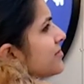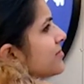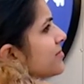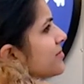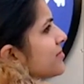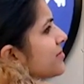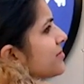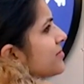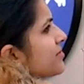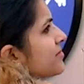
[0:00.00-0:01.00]

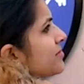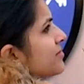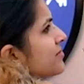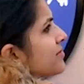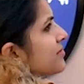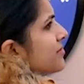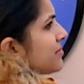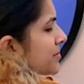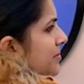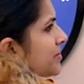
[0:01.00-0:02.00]

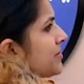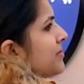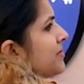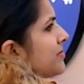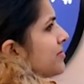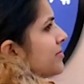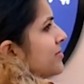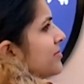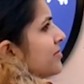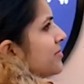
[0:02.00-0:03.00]

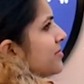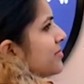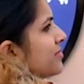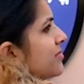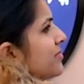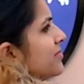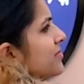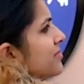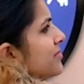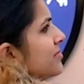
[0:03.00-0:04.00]

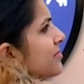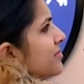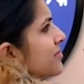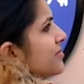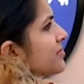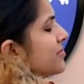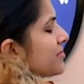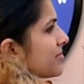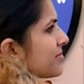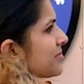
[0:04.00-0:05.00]

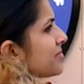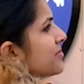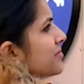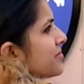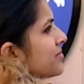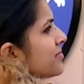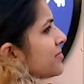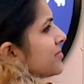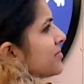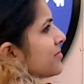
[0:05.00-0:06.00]

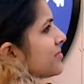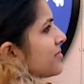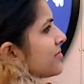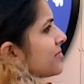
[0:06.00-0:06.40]
No words are spoken by the person on screen.